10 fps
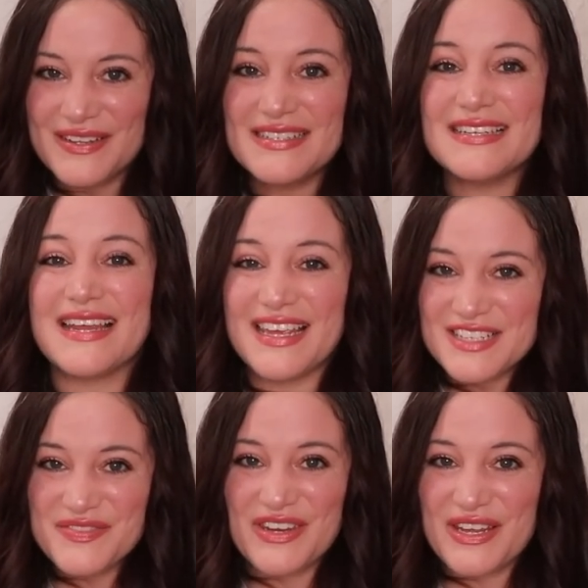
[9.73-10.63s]

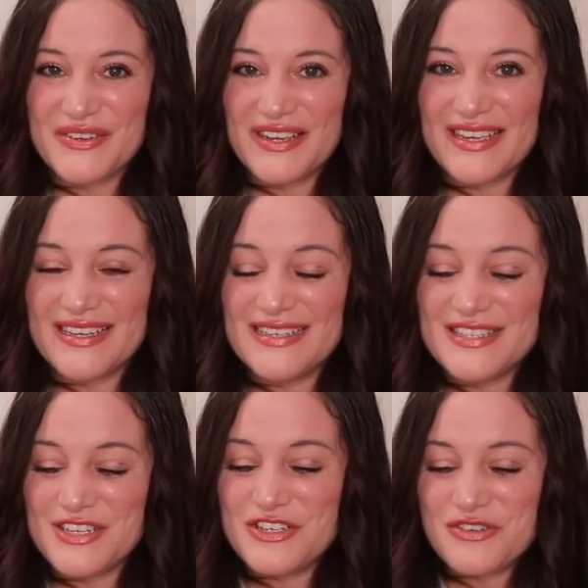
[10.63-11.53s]
Today's video is,
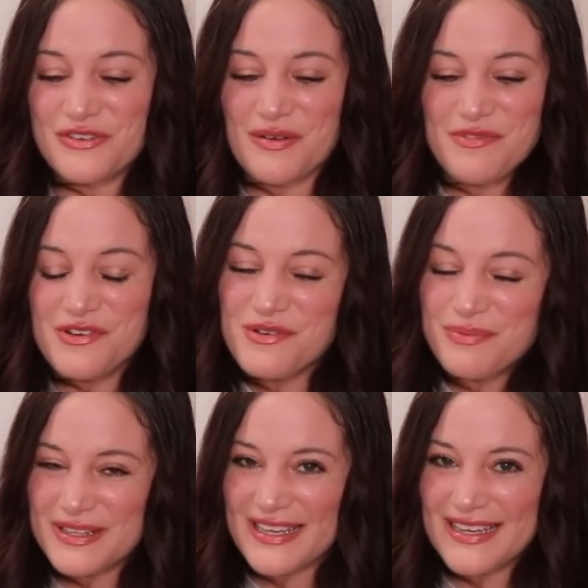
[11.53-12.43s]
drum roll
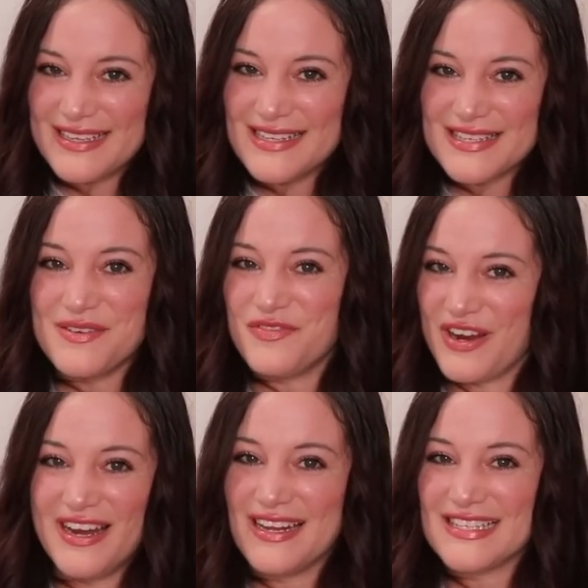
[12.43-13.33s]
please,
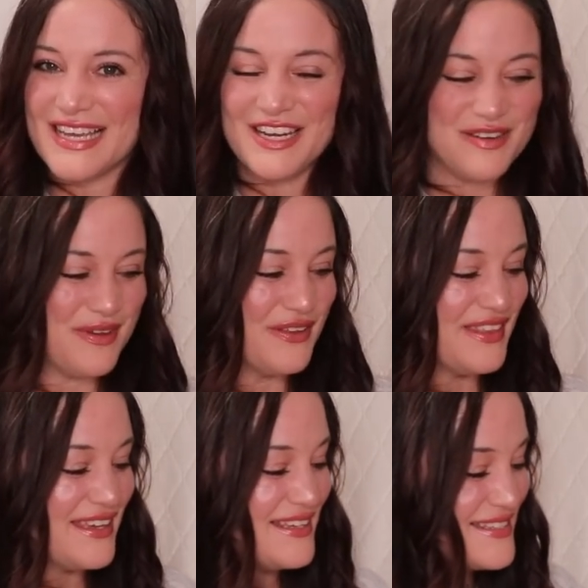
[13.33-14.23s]
very excited about
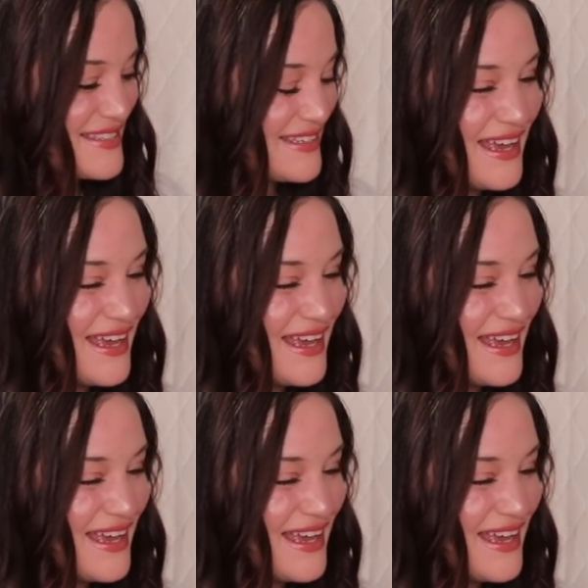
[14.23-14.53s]
this,